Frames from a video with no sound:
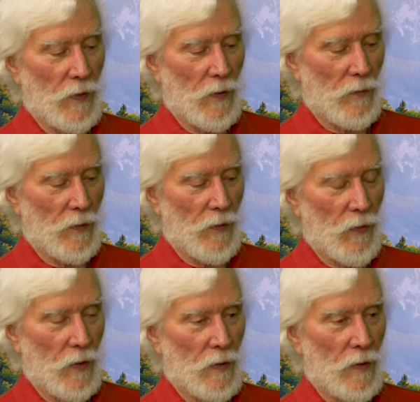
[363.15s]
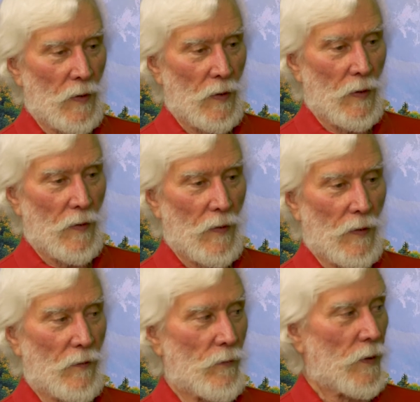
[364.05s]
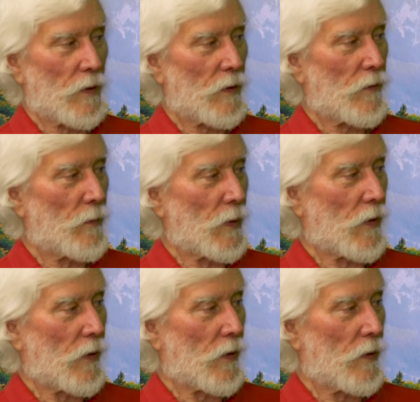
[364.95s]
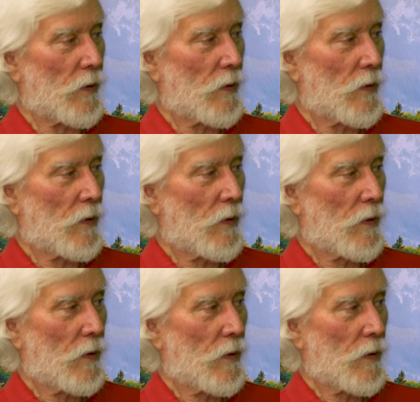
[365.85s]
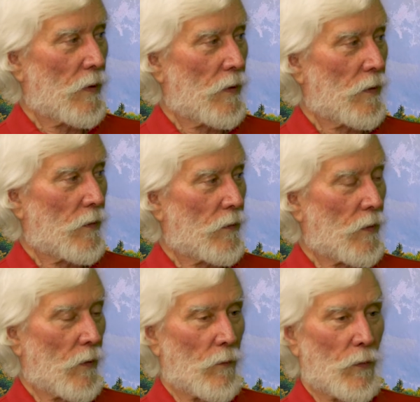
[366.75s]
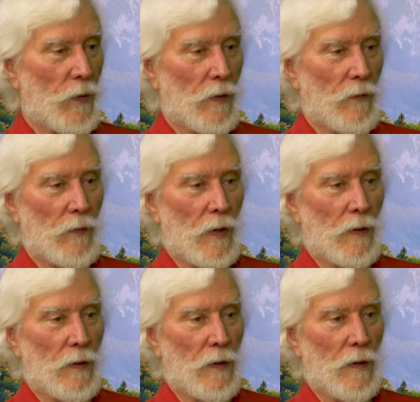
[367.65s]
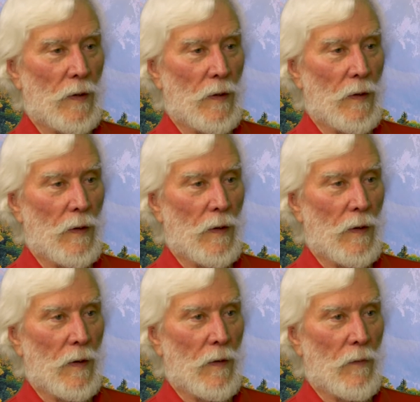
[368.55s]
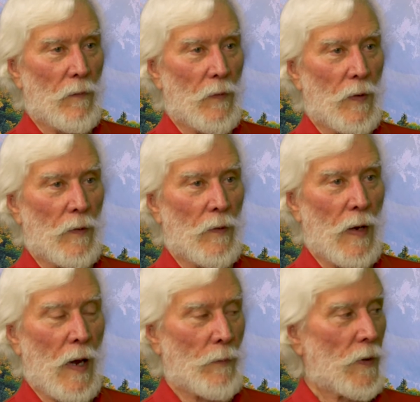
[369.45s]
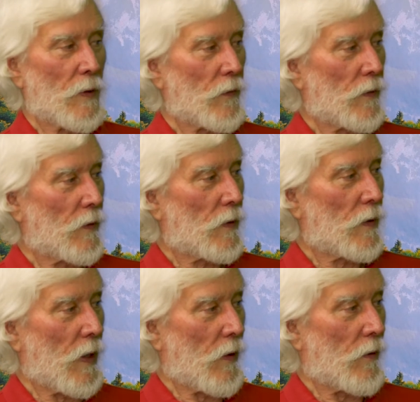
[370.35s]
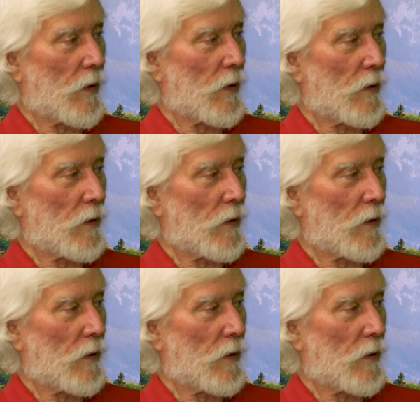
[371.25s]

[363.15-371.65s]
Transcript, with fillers: the only thing that is real is material. Mm-hmm. So things like you know happiness and caring